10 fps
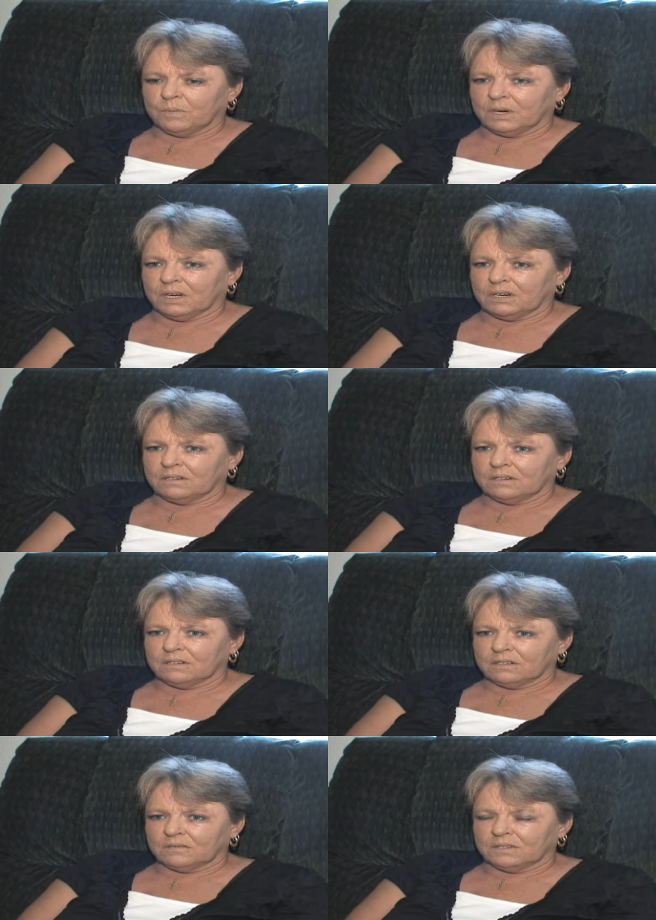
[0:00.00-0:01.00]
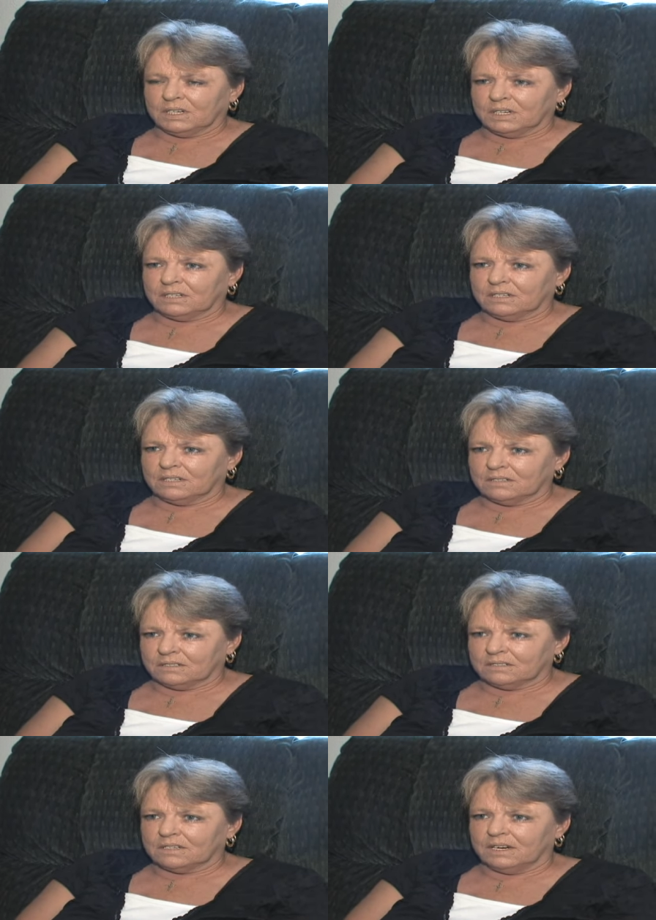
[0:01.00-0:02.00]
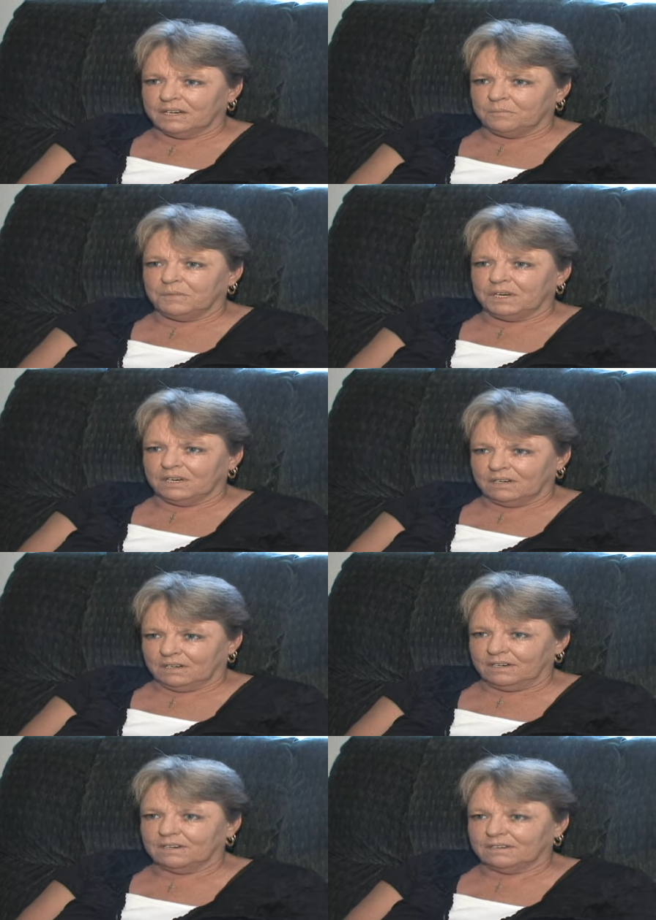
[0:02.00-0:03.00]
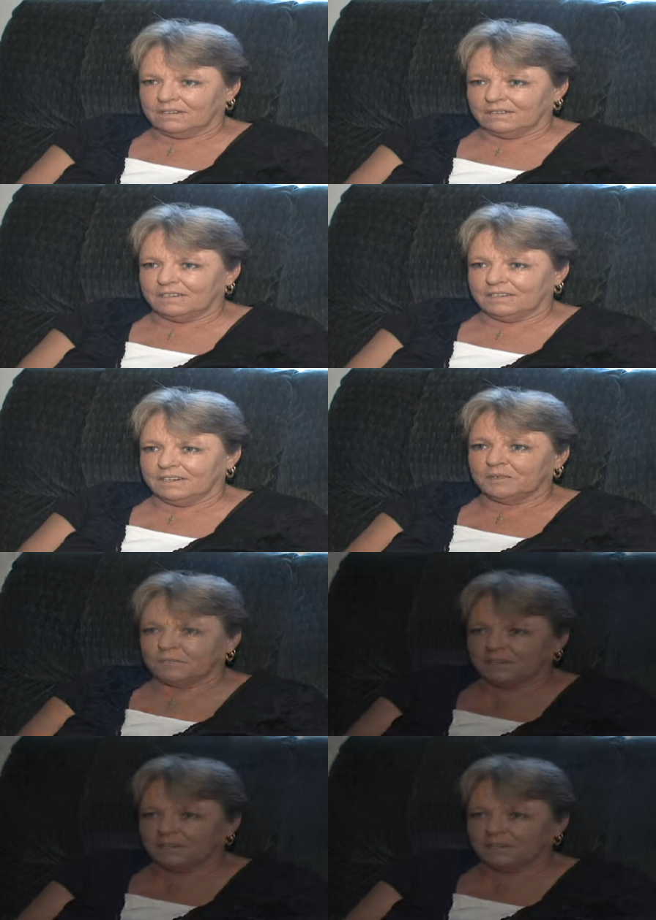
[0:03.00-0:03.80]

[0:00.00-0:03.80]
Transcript: But when it hit me, it hit